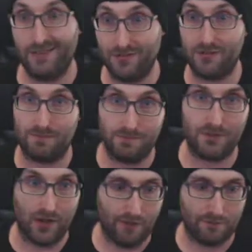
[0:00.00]
there's
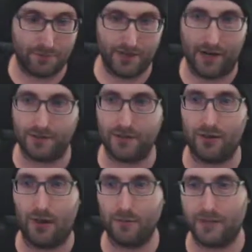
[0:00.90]
soft protector
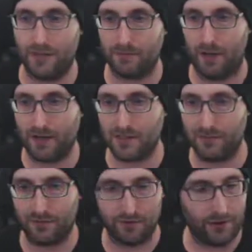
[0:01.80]
and hard protector
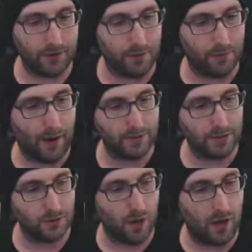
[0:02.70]
boxes for Funko
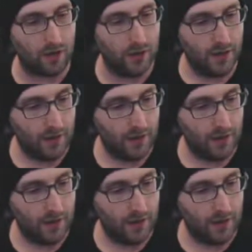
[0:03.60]
Pops as well.